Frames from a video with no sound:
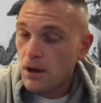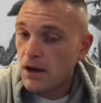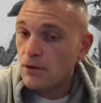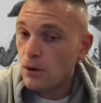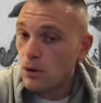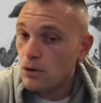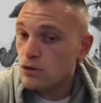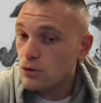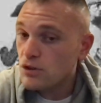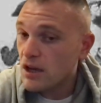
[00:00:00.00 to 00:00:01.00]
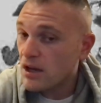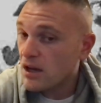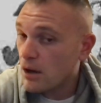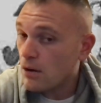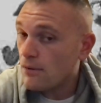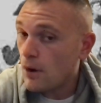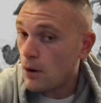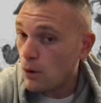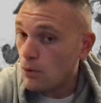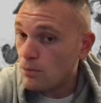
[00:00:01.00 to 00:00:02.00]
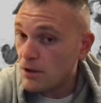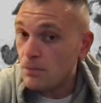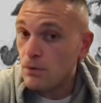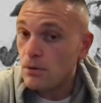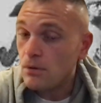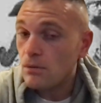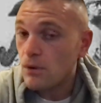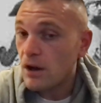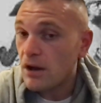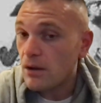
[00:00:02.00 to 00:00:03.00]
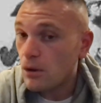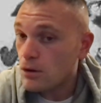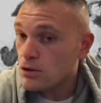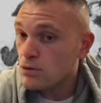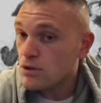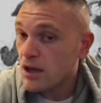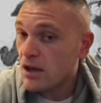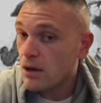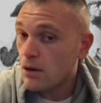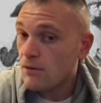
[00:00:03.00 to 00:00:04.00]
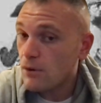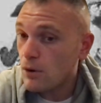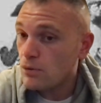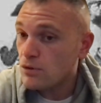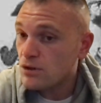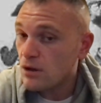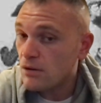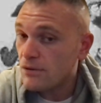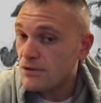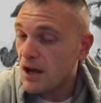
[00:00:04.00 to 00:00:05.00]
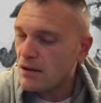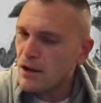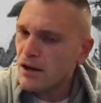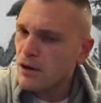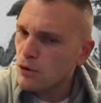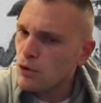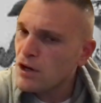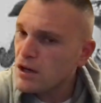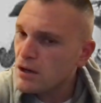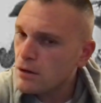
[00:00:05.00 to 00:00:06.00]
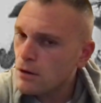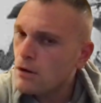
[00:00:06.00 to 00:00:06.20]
and also taking care of our own people, right? Also taking care of our own selves, not letting greed